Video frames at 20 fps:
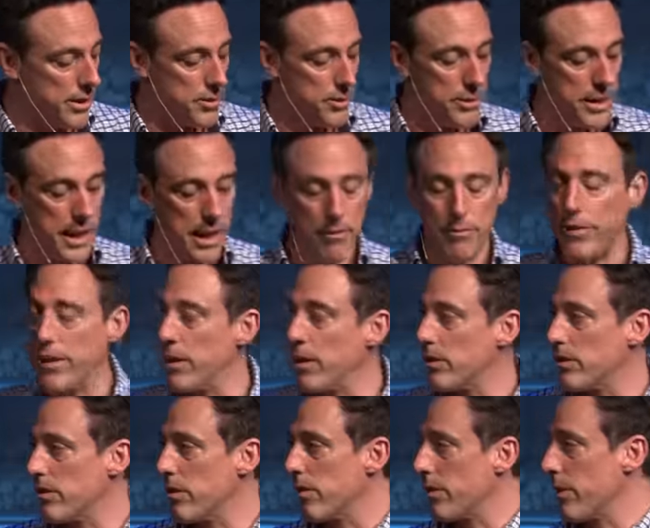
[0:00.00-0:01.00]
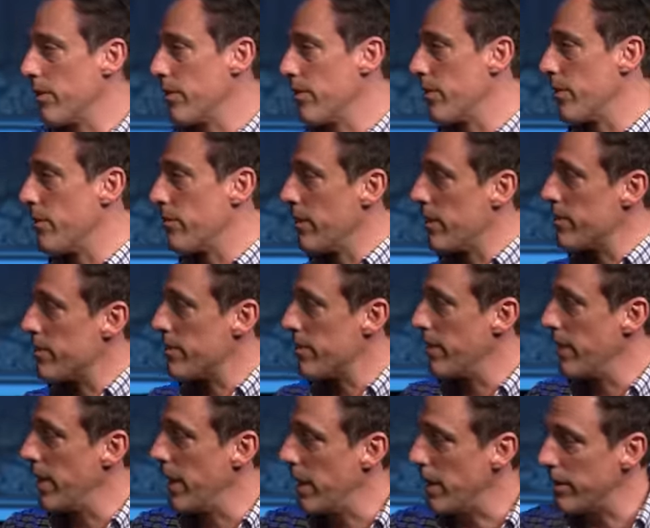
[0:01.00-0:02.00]
you would have nails going through your wrists,
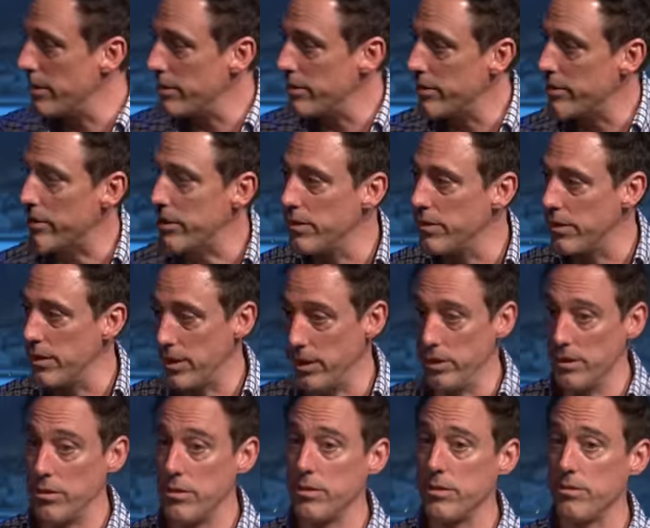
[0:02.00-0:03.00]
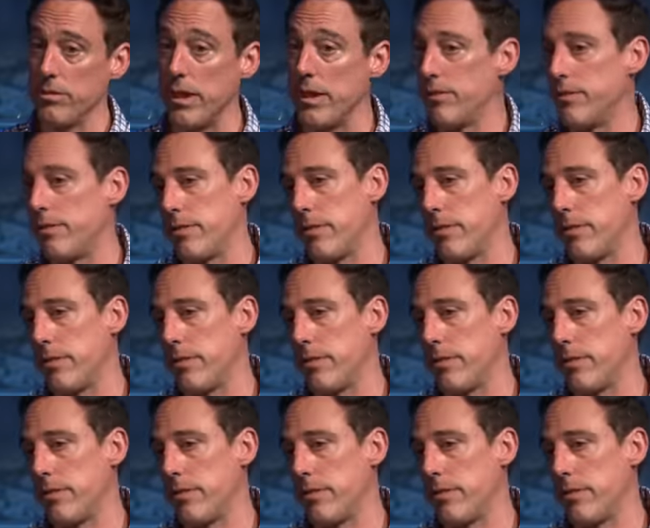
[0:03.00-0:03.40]
your hands, your heels, right?